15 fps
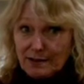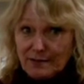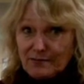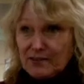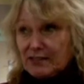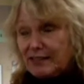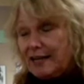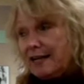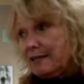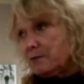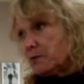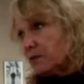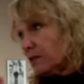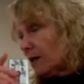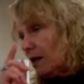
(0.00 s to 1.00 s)
This guy
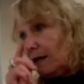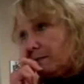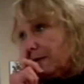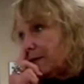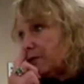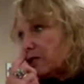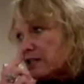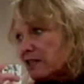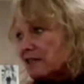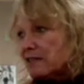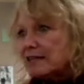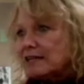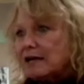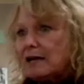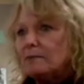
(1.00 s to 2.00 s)
this is
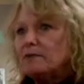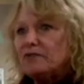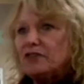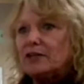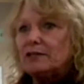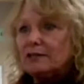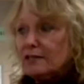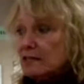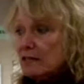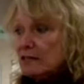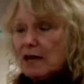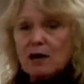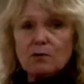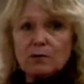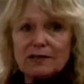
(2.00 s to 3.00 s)
the type of thing, this is
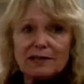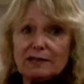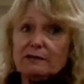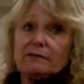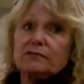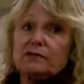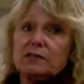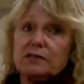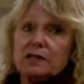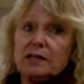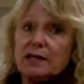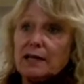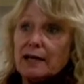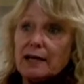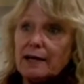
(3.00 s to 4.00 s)
how we lived.
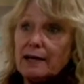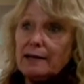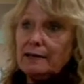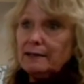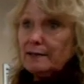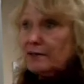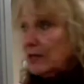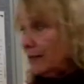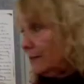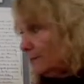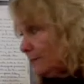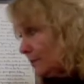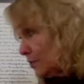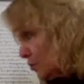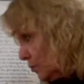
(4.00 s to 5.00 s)
And
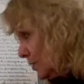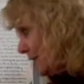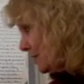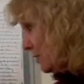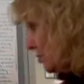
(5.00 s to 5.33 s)
then during the